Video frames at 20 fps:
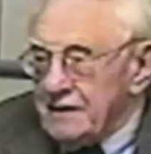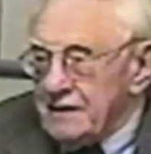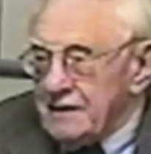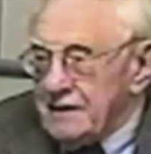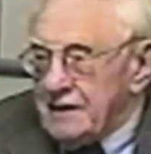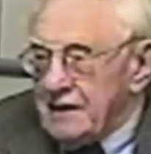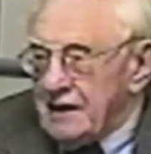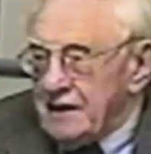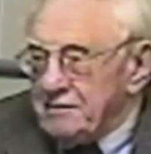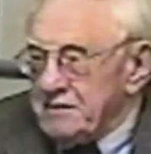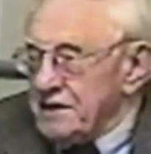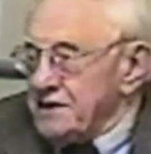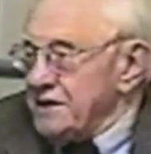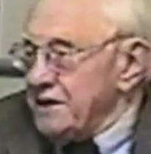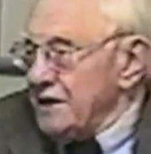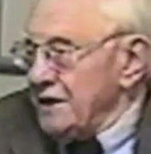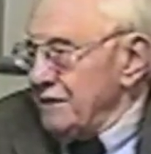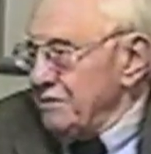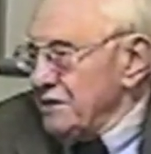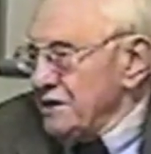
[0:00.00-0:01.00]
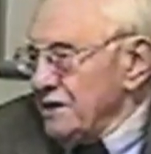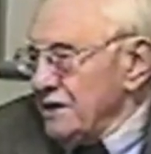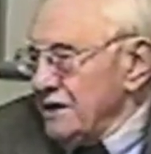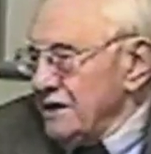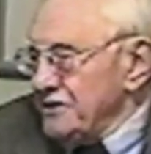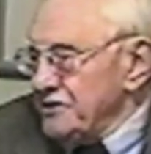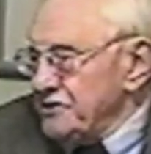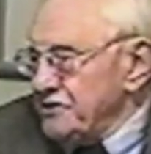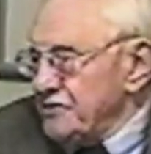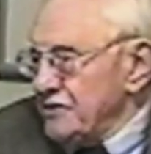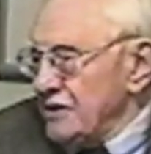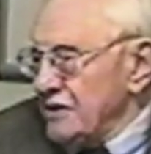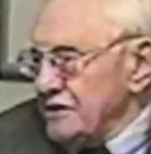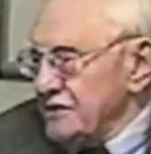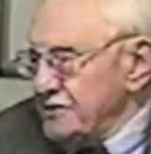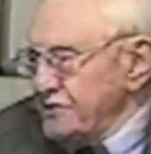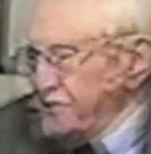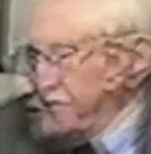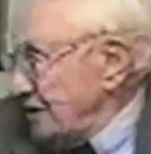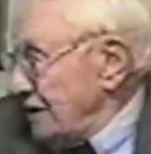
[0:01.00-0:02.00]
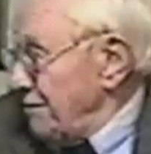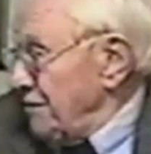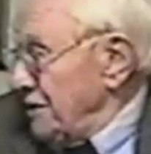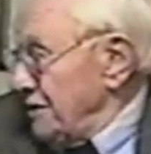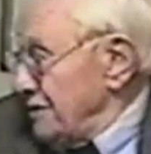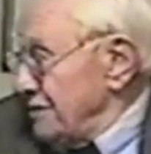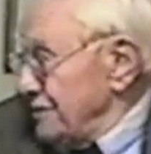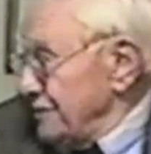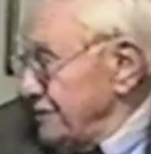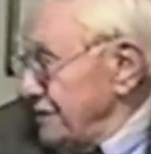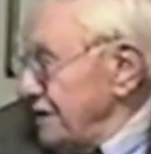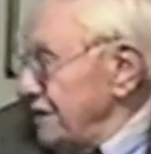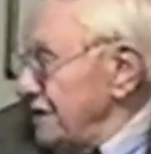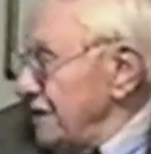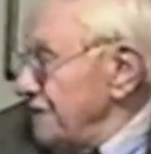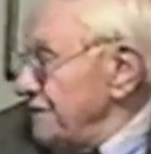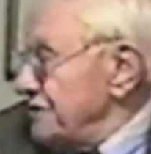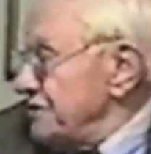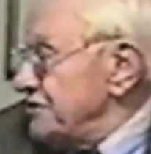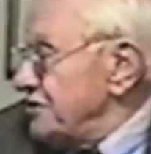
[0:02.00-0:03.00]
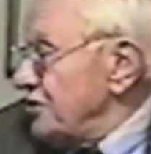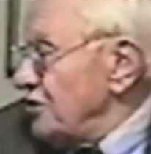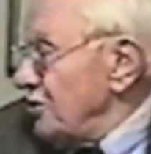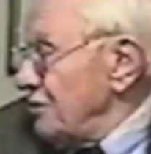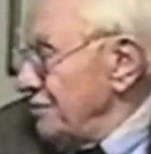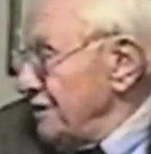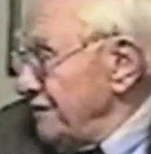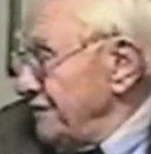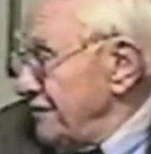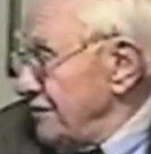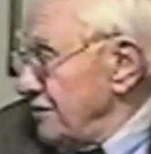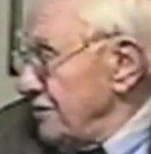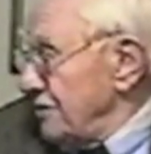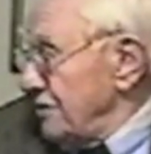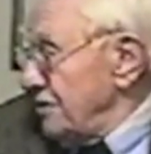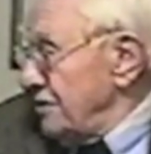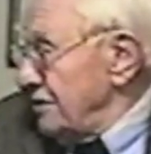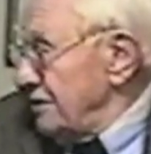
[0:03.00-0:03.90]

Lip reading: can metabolize drugs, chemicals I never saw before.